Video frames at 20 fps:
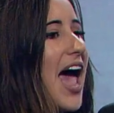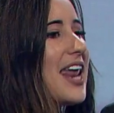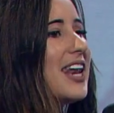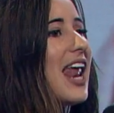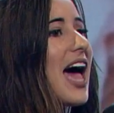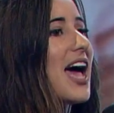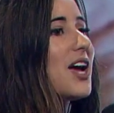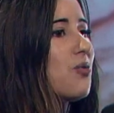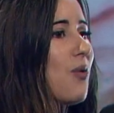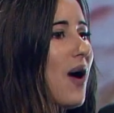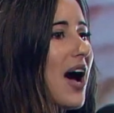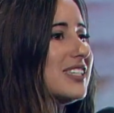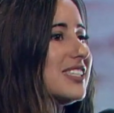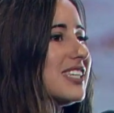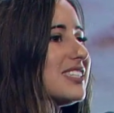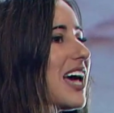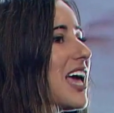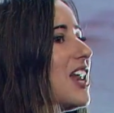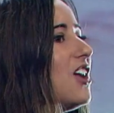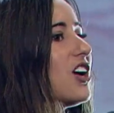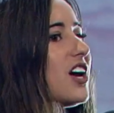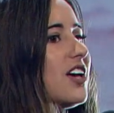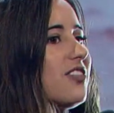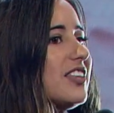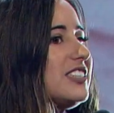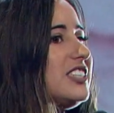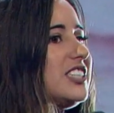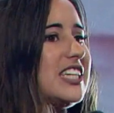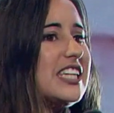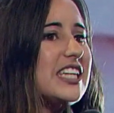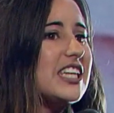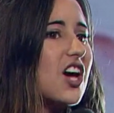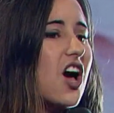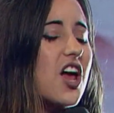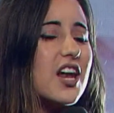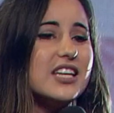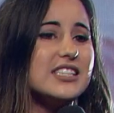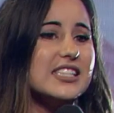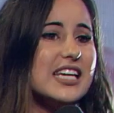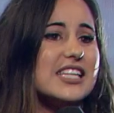And likewise, as I look at the
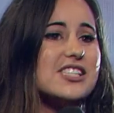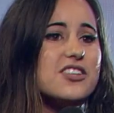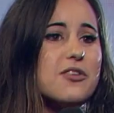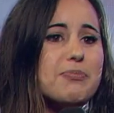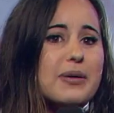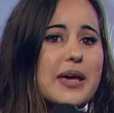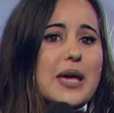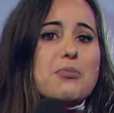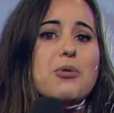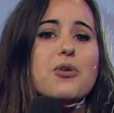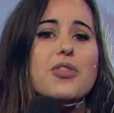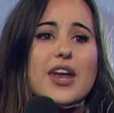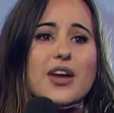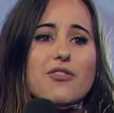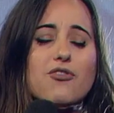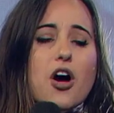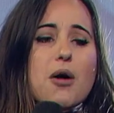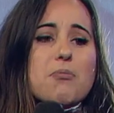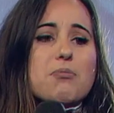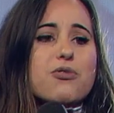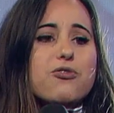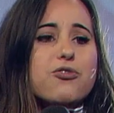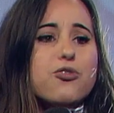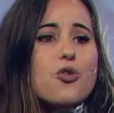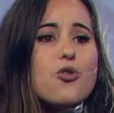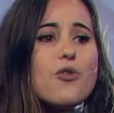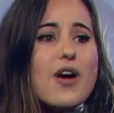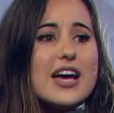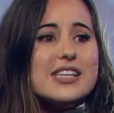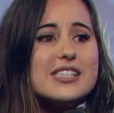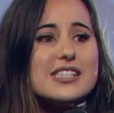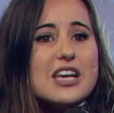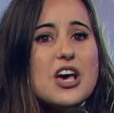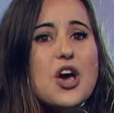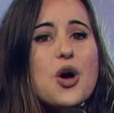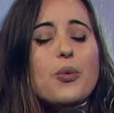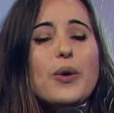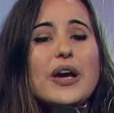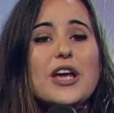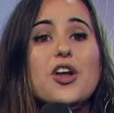genealogies of people that have gone before us,
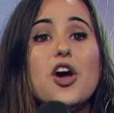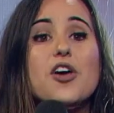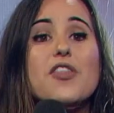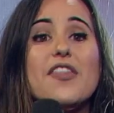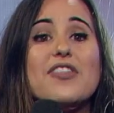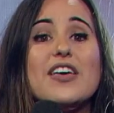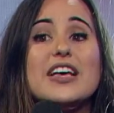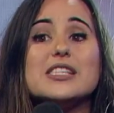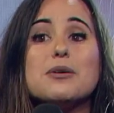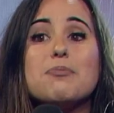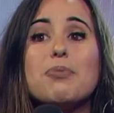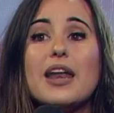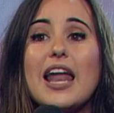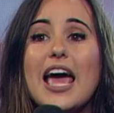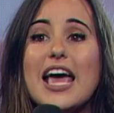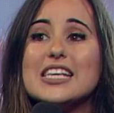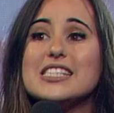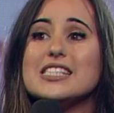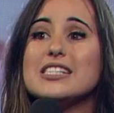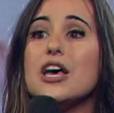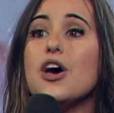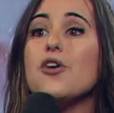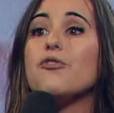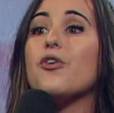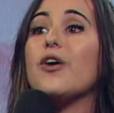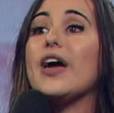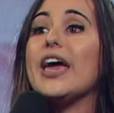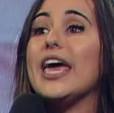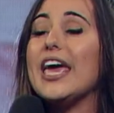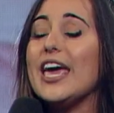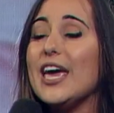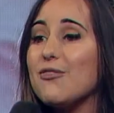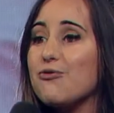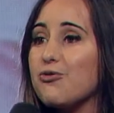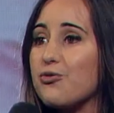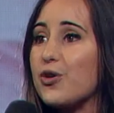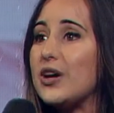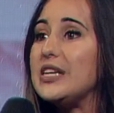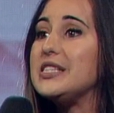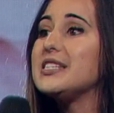we know that there's a place for
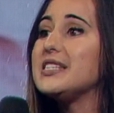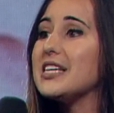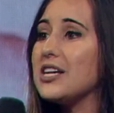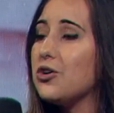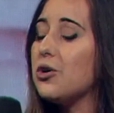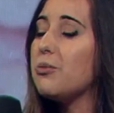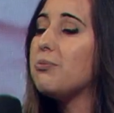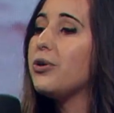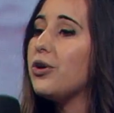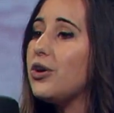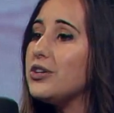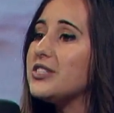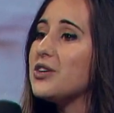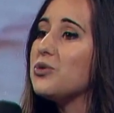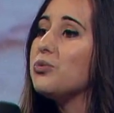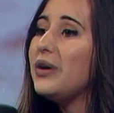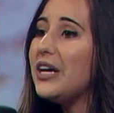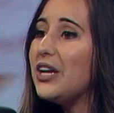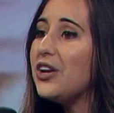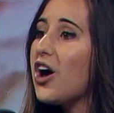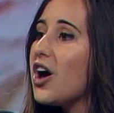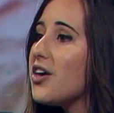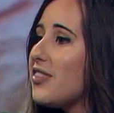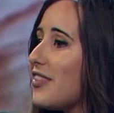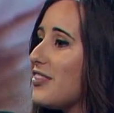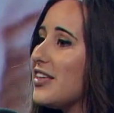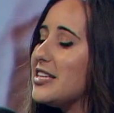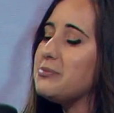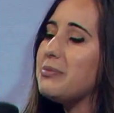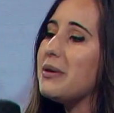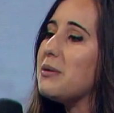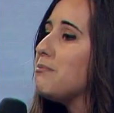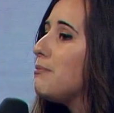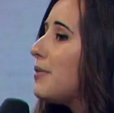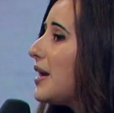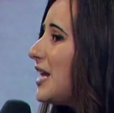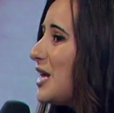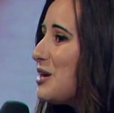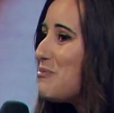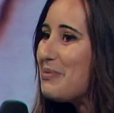every single person. We know that there's been
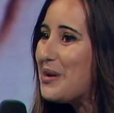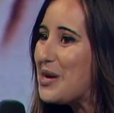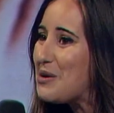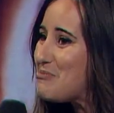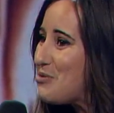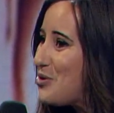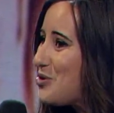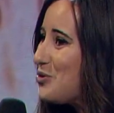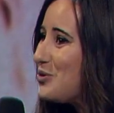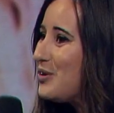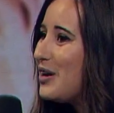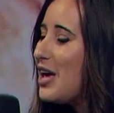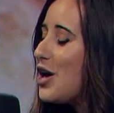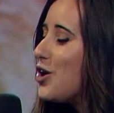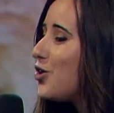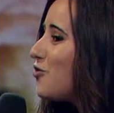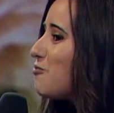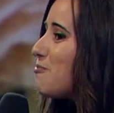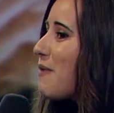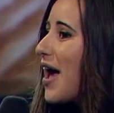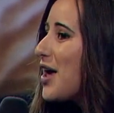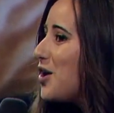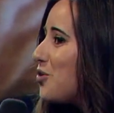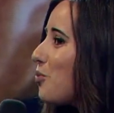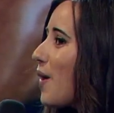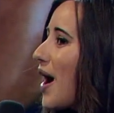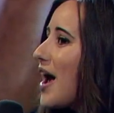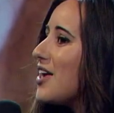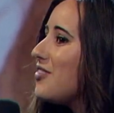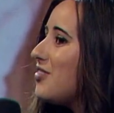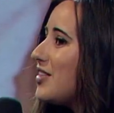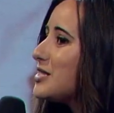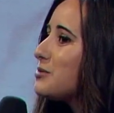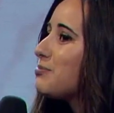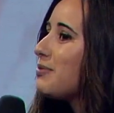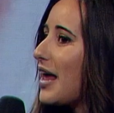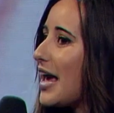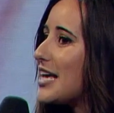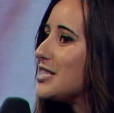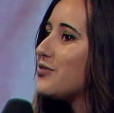many people who've made a way in this
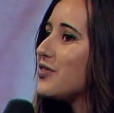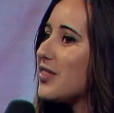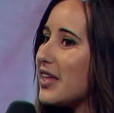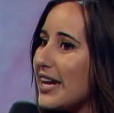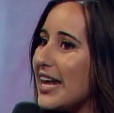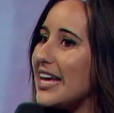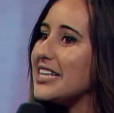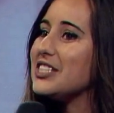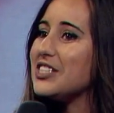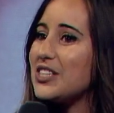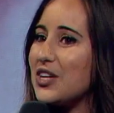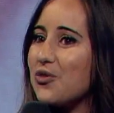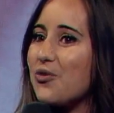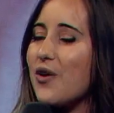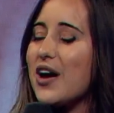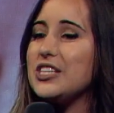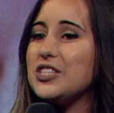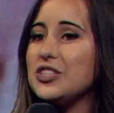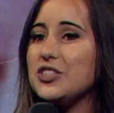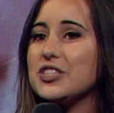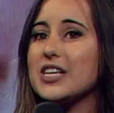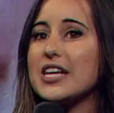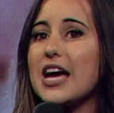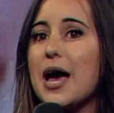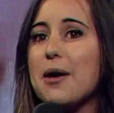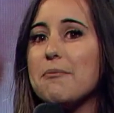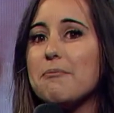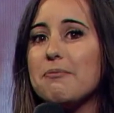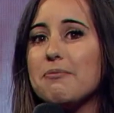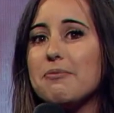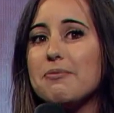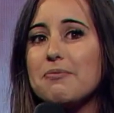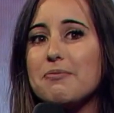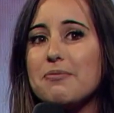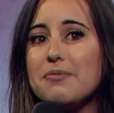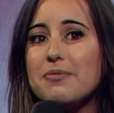place for the next generation to come.